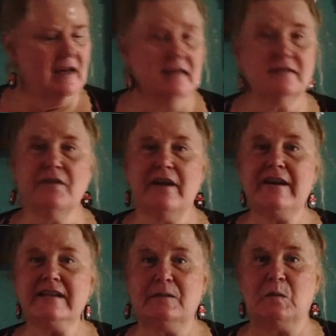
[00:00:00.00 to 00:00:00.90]
It's a
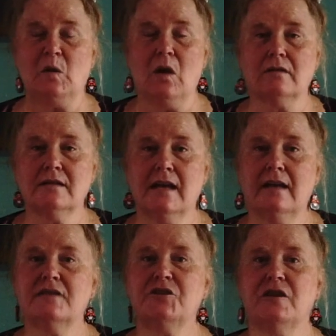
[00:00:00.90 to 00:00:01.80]
very simple
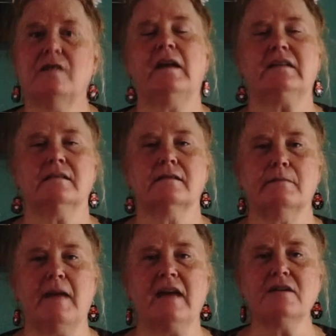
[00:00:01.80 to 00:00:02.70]
cocktail, the Gin Basil
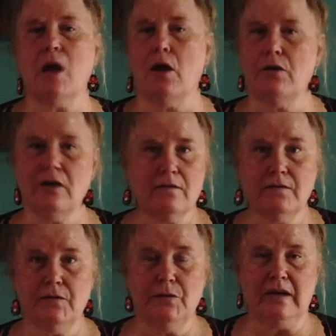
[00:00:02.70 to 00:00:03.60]
Smash, only a
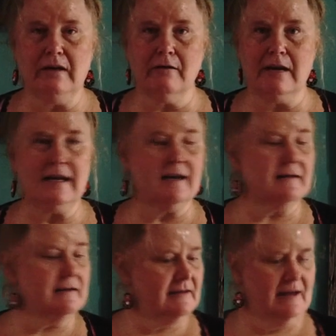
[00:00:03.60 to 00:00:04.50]
few
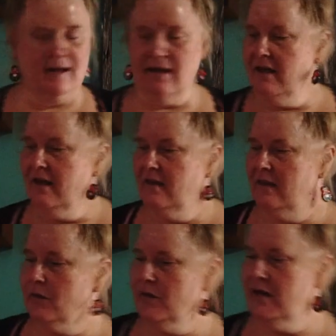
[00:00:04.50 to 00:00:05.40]
ingredients. The
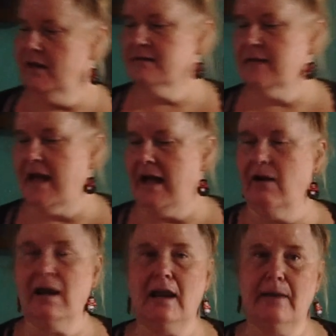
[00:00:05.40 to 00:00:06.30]
ingredients
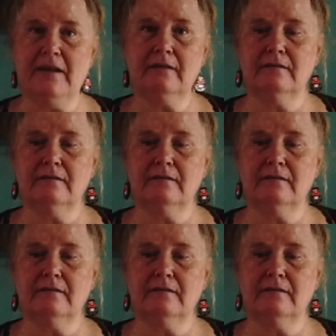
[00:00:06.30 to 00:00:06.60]
are a lemon,